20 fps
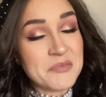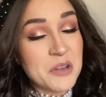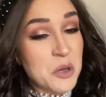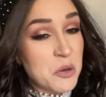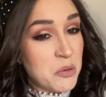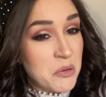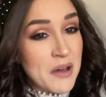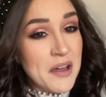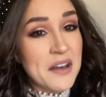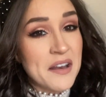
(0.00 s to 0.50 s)

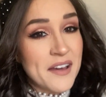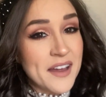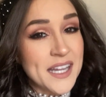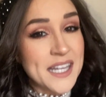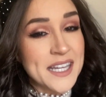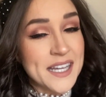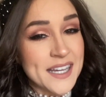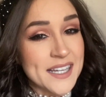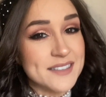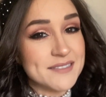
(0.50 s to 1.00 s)
Quite
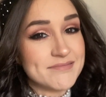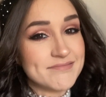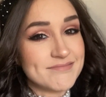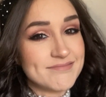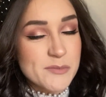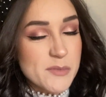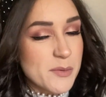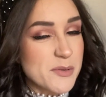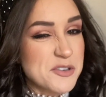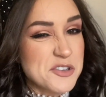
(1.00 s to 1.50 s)
like it.
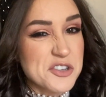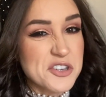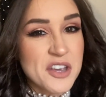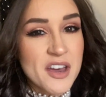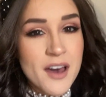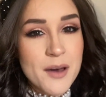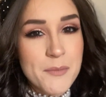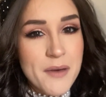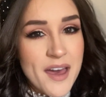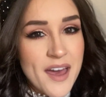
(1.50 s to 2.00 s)
Maybe I just
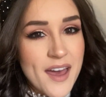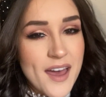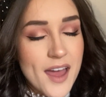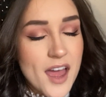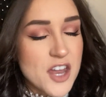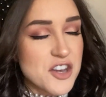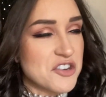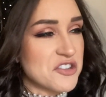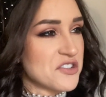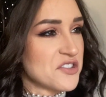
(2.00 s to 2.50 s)
cut my hair
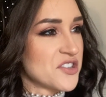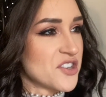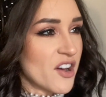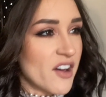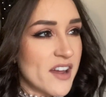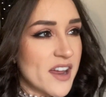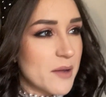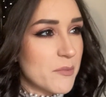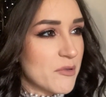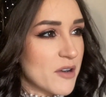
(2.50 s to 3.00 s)
and just
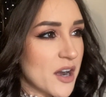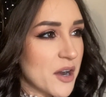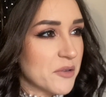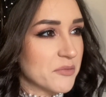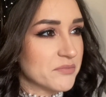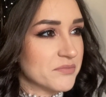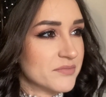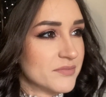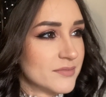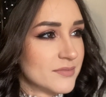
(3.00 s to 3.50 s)
dye it brown.